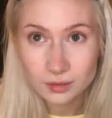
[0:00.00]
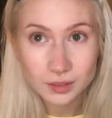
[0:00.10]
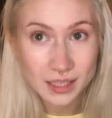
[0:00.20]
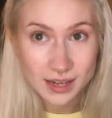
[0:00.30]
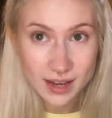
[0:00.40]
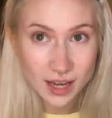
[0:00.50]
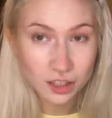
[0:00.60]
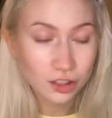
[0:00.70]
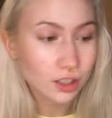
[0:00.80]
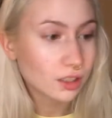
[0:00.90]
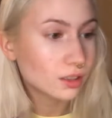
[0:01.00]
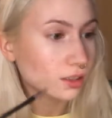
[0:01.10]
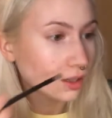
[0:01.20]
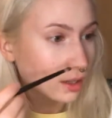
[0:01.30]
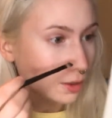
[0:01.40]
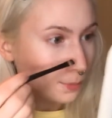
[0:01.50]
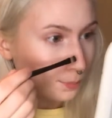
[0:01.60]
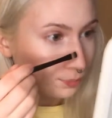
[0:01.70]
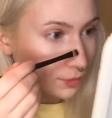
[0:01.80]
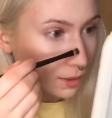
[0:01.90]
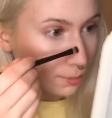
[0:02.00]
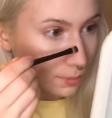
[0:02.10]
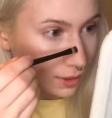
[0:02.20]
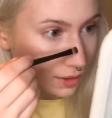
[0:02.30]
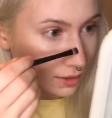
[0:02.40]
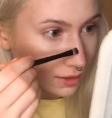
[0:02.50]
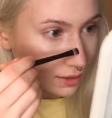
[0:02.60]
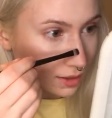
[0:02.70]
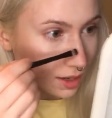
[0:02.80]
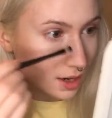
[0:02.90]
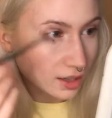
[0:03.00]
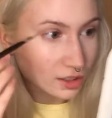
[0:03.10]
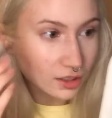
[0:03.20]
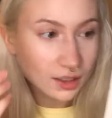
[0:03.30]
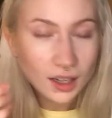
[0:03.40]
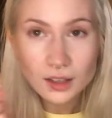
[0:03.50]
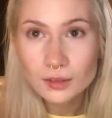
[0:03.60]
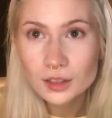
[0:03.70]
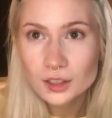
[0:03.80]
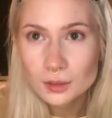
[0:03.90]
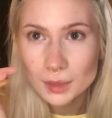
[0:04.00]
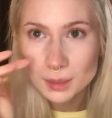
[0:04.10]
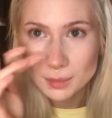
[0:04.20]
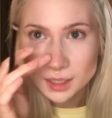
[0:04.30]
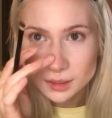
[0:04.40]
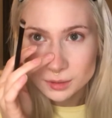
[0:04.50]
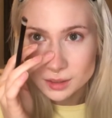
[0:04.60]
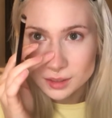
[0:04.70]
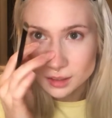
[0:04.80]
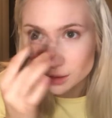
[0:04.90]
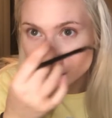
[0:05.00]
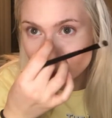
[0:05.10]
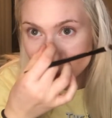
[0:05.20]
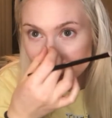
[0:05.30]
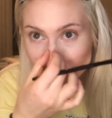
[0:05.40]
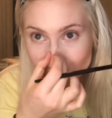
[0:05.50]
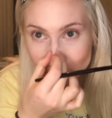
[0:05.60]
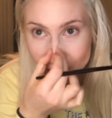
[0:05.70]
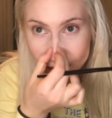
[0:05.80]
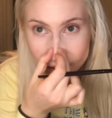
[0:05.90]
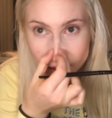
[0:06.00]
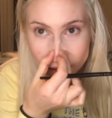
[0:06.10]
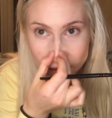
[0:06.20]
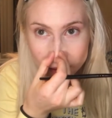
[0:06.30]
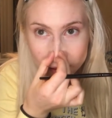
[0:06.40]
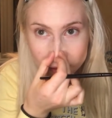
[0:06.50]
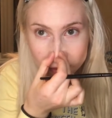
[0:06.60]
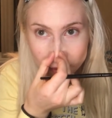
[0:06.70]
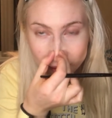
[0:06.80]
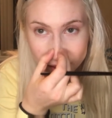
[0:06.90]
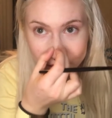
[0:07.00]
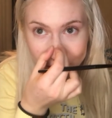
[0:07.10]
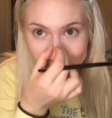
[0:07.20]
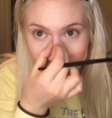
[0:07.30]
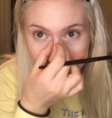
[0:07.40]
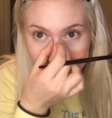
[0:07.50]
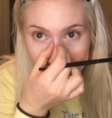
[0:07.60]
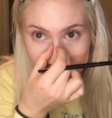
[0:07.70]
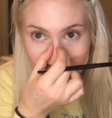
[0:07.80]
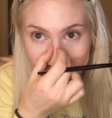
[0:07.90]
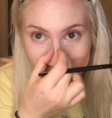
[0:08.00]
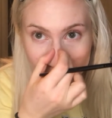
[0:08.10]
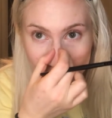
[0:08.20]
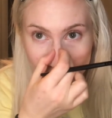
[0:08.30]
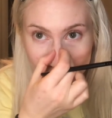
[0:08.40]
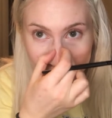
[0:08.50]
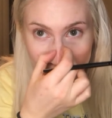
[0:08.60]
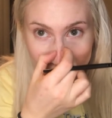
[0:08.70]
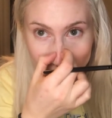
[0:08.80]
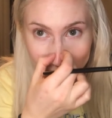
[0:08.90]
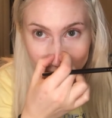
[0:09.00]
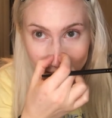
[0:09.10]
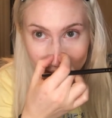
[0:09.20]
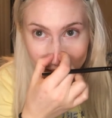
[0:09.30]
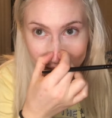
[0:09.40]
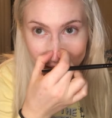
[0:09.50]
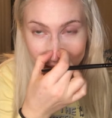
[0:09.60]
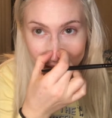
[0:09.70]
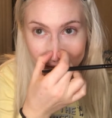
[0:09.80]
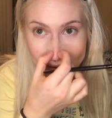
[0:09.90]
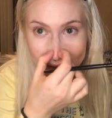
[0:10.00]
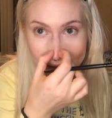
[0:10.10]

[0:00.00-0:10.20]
for the occasion, but I just kind of, so like my nose is like super bony, so I just follow that like bone in there,